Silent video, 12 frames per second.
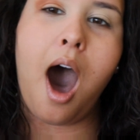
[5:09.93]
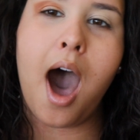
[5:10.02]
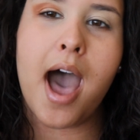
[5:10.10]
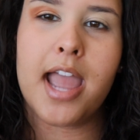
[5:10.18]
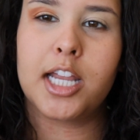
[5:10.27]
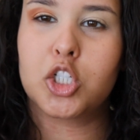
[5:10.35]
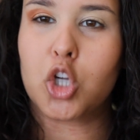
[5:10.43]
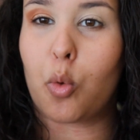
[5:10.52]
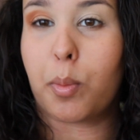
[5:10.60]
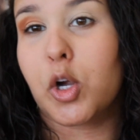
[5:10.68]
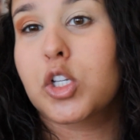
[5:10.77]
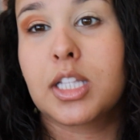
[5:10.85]
I
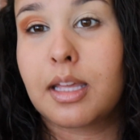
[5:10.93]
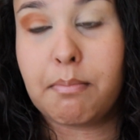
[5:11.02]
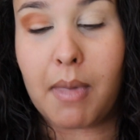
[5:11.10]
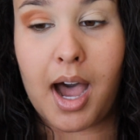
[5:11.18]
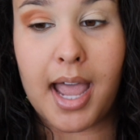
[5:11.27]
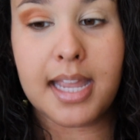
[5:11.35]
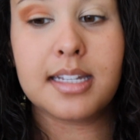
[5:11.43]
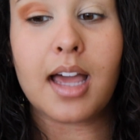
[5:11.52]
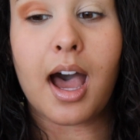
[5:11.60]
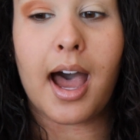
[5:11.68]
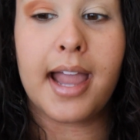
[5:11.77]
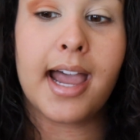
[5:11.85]
don't personally mind.
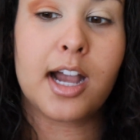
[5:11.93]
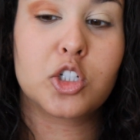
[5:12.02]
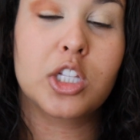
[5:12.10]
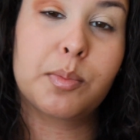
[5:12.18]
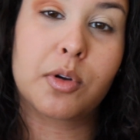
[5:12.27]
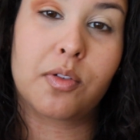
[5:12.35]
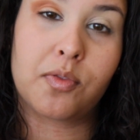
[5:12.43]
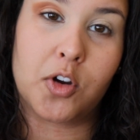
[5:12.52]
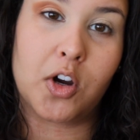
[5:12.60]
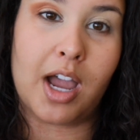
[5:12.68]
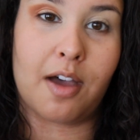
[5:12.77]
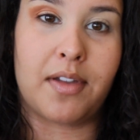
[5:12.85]
I actually
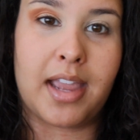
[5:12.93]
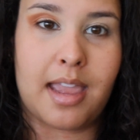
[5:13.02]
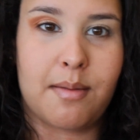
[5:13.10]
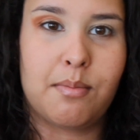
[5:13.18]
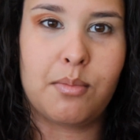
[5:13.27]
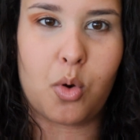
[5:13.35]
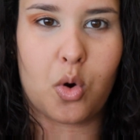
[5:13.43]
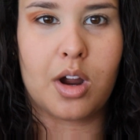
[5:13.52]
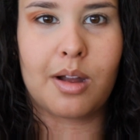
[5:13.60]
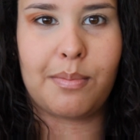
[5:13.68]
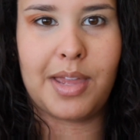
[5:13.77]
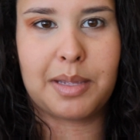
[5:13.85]
prefer having a
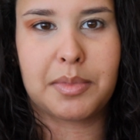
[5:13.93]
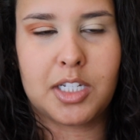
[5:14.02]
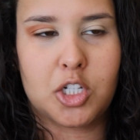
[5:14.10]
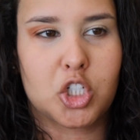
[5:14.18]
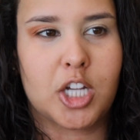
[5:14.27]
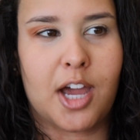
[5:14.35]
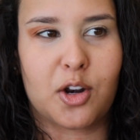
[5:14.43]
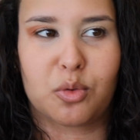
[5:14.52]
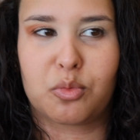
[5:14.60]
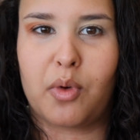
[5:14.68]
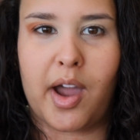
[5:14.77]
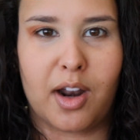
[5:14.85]
more pigmented shadow
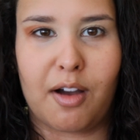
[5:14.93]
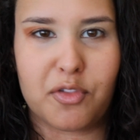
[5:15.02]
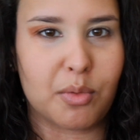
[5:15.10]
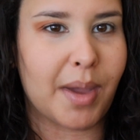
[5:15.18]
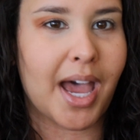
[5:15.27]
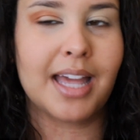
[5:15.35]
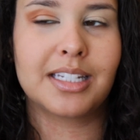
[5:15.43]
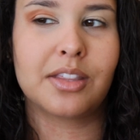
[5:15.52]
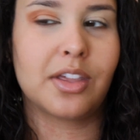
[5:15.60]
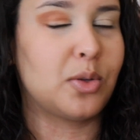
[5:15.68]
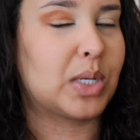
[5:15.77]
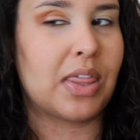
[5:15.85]
right off the
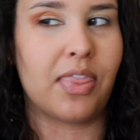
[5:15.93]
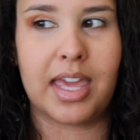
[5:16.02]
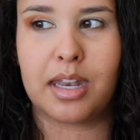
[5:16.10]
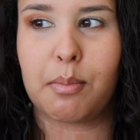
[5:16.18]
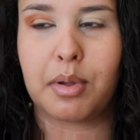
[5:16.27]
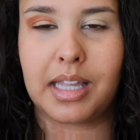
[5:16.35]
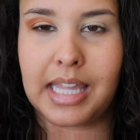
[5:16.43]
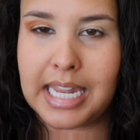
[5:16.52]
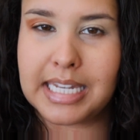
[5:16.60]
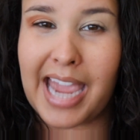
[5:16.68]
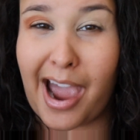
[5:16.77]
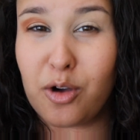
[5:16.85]
bat that you can then
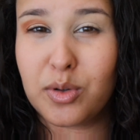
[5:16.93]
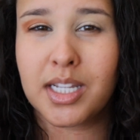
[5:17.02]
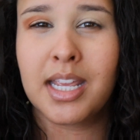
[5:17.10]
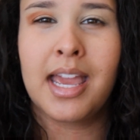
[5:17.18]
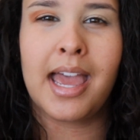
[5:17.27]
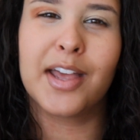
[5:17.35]
blend out,